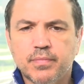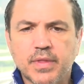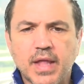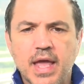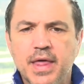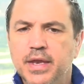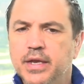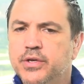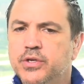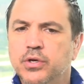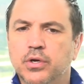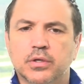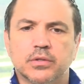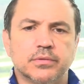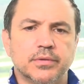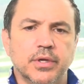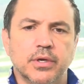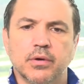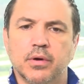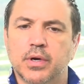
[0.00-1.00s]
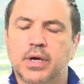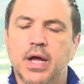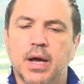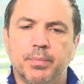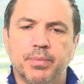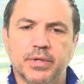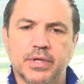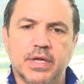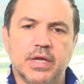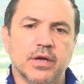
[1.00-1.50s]
and it took, a
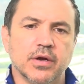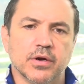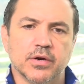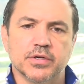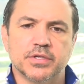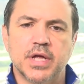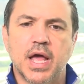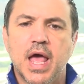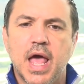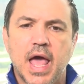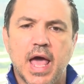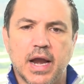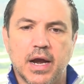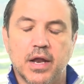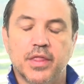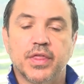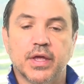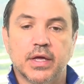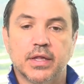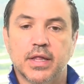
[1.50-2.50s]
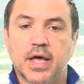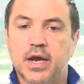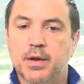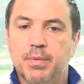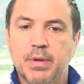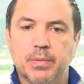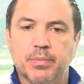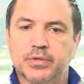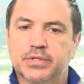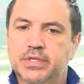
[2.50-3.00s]
couple of years. And I think a lot of
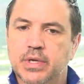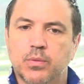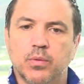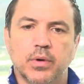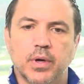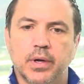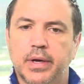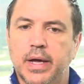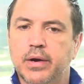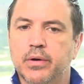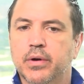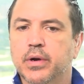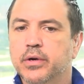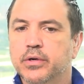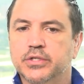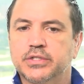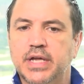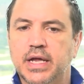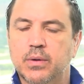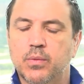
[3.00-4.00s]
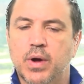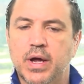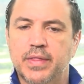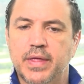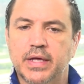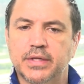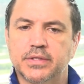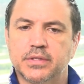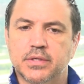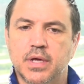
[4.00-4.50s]
people said, well, I don't understand why
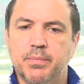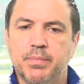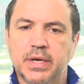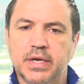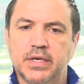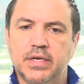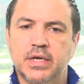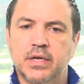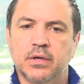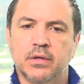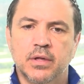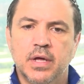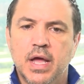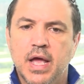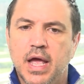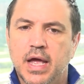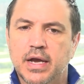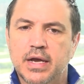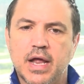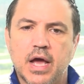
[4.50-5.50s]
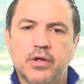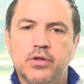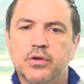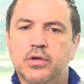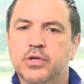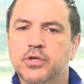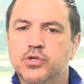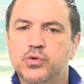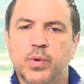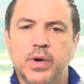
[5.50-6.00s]
that's a big deal. And now you
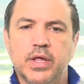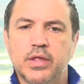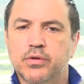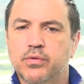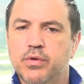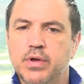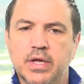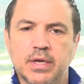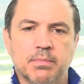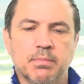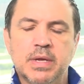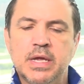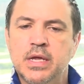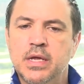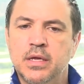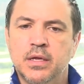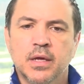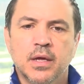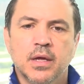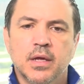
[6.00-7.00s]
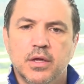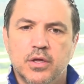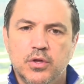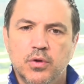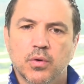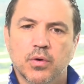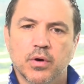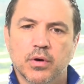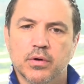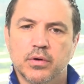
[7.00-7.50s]
can 23andMe
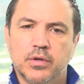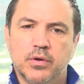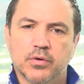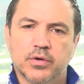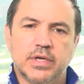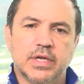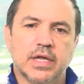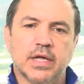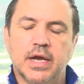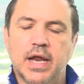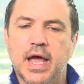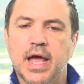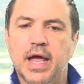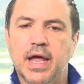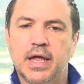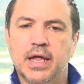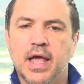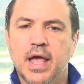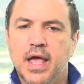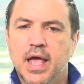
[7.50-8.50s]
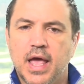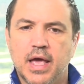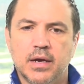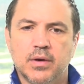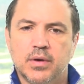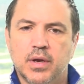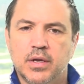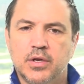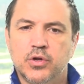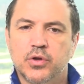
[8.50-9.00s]
your DNA
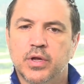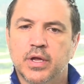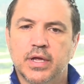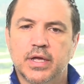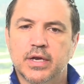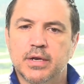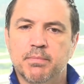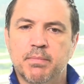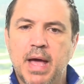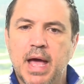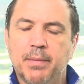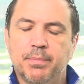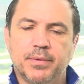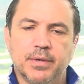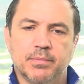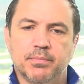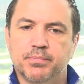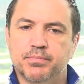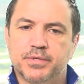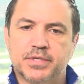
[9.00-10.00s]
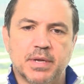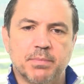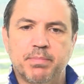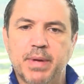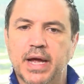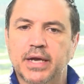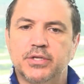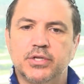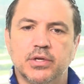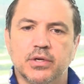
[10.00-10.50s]
and you can get it mapped and sent
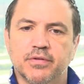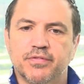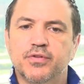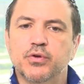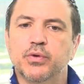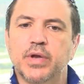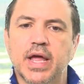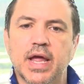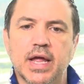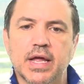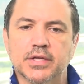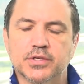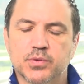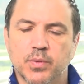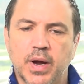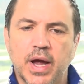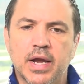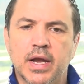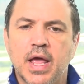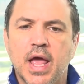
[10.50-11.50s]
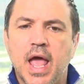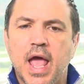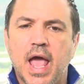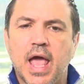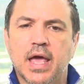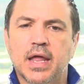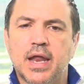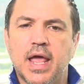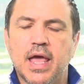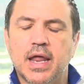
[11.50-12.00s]
back to you in a few days, right?
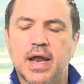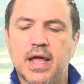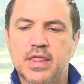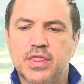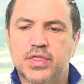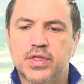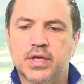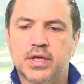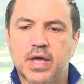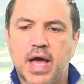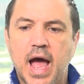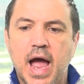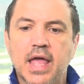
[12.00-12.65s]
And I think